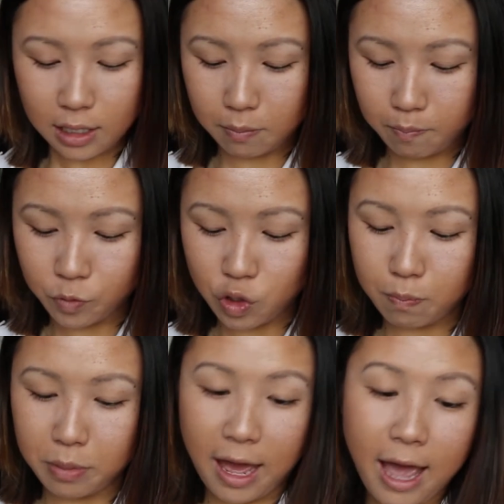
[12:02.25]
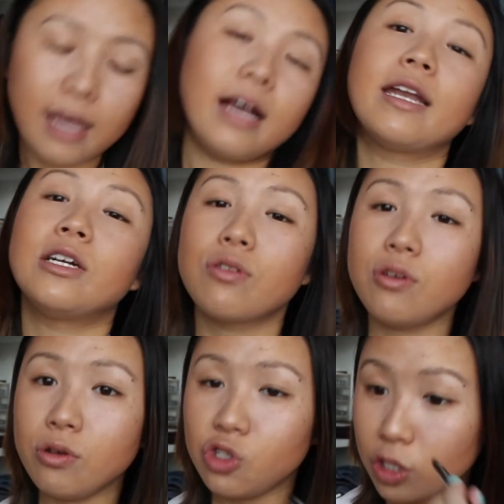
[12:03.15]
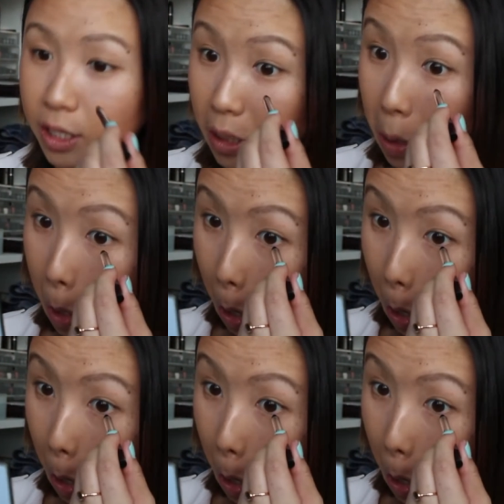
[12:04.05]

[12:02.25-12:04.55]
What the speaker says: in just black, and I just usually